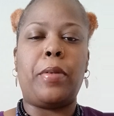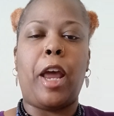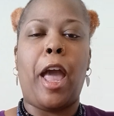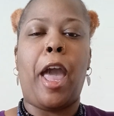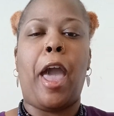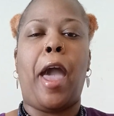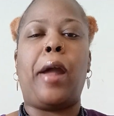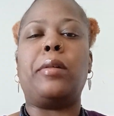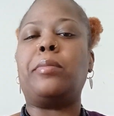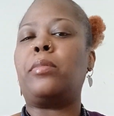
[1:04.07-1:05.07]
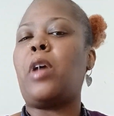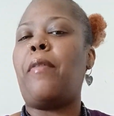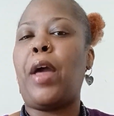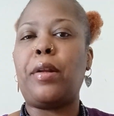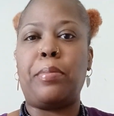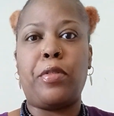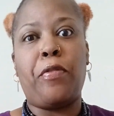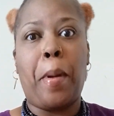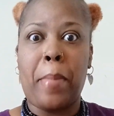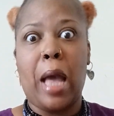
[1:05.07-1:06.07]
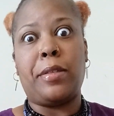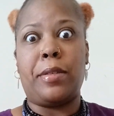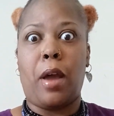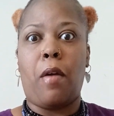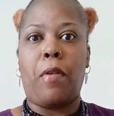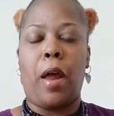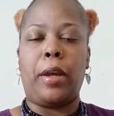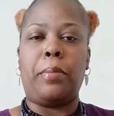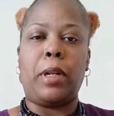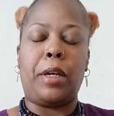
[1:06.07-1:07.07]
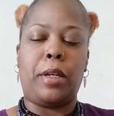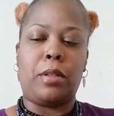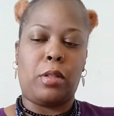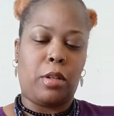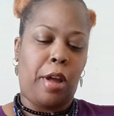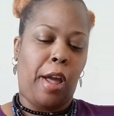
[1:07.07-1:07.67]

what I had available for myself, honey, please.